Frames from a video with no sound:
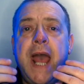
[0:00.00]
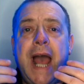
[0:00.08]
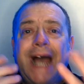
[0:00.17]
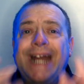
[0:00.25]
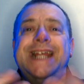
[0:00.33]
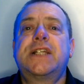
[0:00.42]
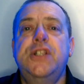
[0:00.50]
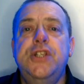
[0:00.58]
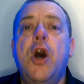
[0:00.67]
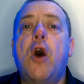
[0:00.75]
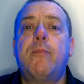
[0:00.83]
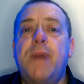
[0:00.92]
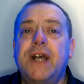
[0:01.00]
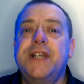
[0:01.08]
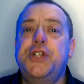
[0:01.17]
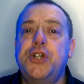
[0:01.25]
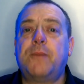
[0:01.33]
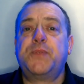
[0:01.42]
And it's not my
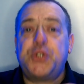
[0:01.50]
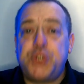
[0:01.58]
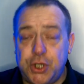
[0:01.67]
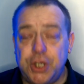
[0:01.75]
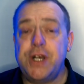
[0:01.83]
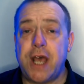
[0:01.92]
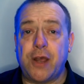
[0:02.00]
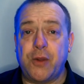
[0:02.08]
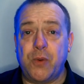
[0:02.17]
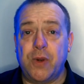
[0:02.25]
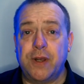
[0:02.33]
job to know.